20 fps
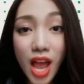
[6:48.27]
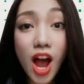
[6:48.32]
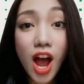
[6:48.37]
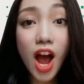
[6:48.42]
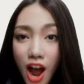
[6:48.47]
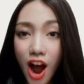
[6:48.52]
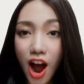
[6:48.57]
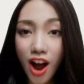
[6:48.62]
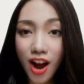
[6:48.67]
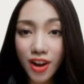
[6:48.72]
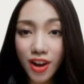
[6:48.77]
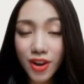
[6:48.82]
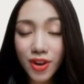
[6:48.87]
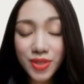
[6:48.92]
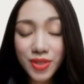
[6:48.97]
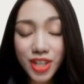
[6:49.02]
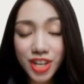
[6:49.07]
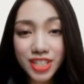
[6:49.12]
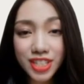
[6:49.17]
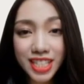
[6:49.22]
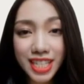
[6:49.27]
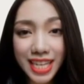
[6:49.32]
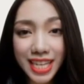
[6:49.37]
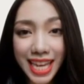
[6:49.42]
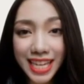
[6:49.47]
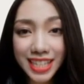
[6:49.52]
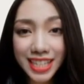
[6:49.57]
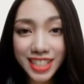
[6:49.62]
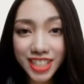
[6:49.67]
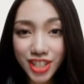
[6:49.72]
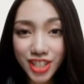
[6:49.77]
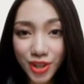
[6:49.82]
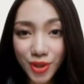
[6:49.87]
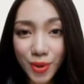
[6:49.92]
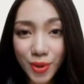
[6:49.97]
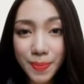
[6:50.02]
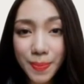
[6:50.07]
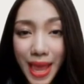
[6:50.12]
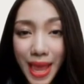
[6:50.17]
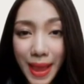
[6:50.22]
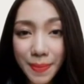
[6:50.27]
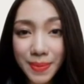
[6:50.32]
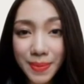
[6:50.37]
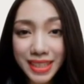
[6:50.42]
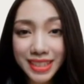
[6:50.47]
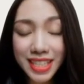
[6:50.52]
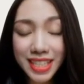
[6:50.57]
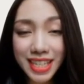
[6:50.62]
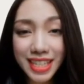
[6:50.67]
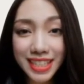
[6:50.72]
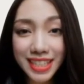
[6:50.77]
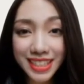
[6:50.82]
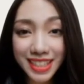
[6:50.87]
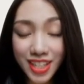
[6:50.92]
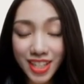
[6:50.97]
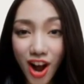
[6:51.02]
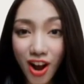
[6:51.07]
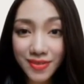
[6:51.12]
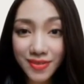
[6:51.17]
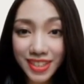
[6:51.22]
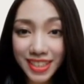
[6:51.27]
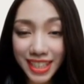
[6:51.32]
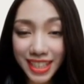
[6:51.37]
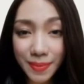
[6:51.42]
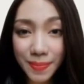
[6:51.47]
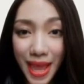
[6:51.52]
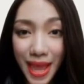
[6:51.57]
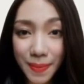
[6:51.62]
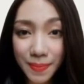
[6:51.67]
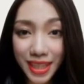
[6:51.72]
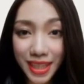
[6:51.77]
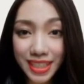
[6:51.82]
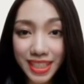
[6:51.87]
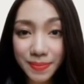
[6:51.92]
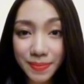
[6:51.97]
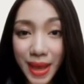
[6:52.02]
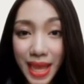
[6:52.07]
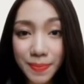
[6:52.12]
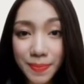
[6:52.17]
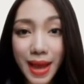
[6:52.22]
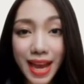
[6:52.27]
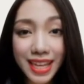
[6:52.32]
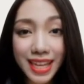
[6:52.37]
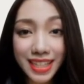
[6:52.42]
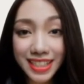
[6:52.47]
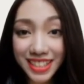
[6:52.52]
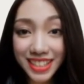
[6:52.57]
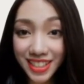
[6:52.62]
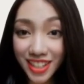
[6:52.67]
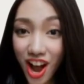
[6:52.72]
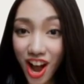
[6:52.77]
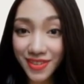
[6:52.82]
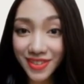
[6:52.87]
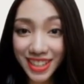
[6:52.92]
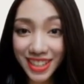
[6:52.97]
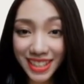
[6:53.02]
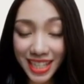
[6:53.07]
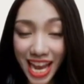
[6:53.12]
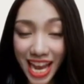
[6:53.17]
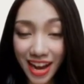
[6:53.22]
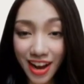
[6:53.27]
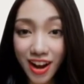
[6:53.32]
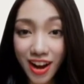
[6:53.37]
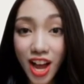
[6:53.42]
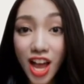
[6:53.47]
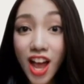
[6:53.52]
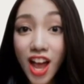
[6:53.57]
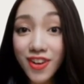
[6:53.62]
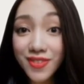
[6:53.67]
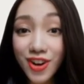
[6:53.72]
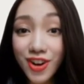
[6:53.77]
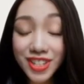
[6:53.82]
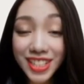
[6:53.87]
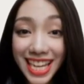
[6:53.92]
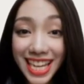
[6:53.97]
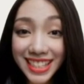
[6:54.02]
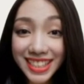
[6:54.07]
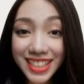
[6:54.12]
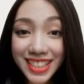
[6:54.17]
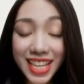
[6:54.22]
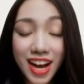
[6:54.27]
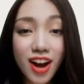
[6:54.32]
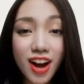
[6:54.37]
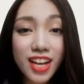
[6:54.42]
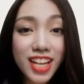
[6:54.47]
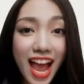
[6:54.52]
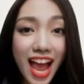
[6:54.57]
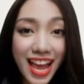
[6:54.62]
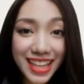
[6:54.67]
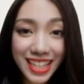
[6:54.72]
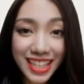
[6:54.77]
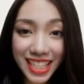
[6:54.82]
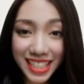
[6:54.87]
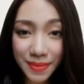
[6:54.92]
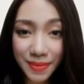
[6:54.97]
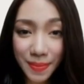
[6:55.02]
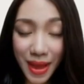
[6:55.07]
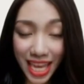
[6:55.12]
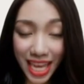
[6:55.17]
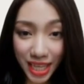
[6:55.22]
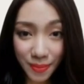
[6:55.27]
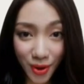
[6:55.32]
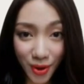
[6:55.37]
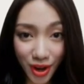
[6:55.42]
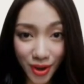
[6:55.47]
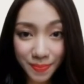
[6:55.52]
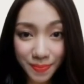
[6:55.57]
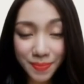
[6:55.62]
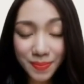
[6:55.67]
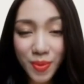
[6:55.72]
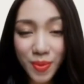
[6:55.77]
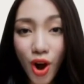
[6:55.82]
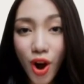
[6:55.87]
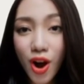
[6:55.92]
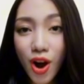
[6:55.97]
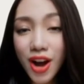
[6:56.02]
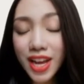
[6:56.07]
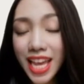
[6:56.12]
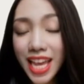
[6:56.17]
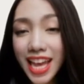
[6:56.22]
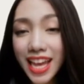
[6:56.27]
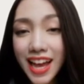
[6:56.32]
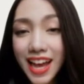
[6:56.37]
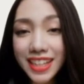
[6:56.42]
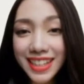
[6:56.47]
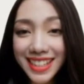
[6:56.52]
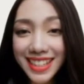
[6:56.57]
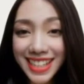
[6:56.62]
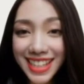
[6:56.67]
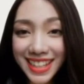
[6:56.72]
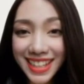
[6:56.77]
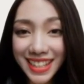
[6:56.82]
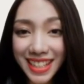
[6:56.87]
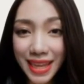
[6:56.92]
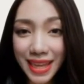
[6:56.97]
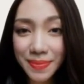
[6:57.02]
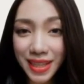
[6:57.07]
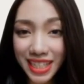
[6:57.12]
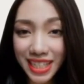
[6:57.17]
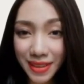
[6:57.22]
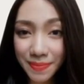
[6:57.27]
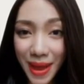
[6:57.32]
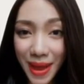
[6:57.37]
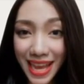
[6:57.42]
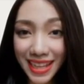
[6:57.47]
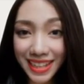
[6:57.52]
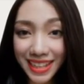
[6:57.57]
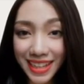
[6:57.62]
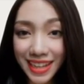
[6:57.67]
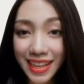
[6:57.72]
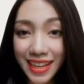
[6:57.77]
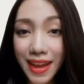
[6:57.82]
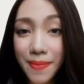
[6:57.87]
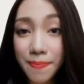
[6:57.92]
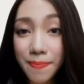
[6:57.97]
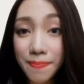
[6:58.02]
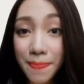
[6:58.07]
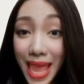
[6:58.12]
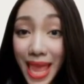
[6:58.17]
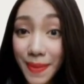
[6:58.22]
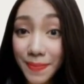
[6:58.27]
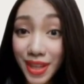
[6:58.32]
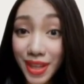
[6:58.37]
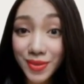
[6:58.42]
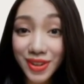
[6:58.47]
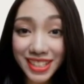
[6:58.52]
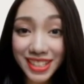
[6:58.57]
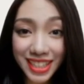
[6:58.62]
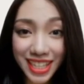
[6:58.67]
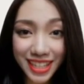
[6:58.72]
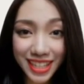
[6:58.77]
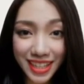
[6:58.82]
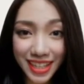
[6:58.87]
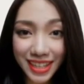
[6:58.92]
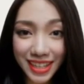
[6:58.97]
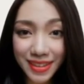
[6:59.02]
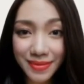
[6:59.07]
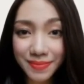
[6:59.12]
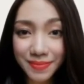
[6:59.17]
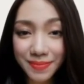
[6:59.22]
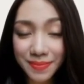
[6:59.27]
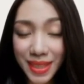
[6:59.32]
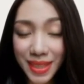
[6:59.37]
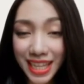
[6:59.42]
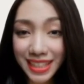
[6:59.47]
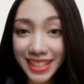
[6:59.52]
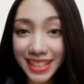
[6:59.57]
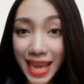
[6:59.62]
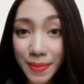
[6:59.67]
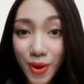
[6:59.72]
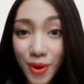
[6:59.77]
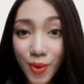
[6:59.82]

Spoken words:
Article 1382. Payments in insolvency payments made by an insolvent debtor for debts that are not yet demandable or cannot legally be demanded may be rescinded. Example